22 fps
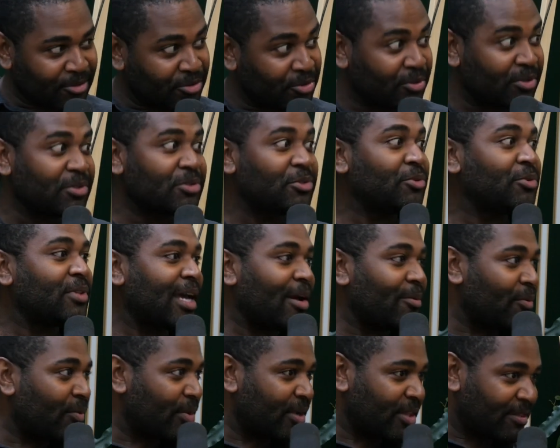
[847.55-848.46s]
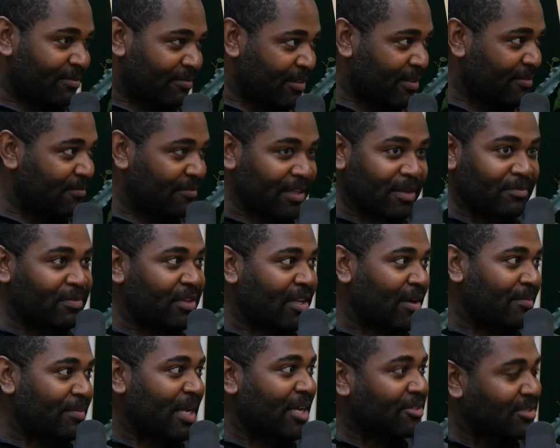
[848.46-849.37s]
You can do that with the Flip
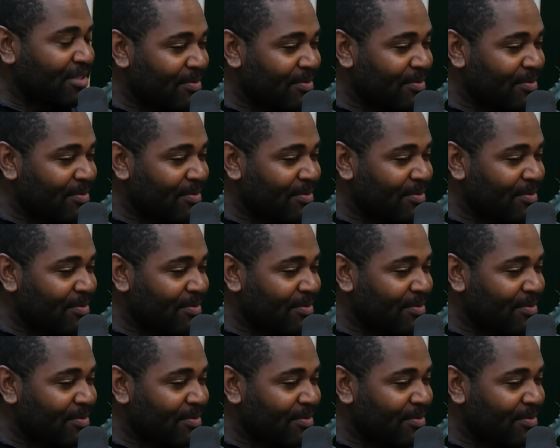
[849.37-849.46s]
Flop House.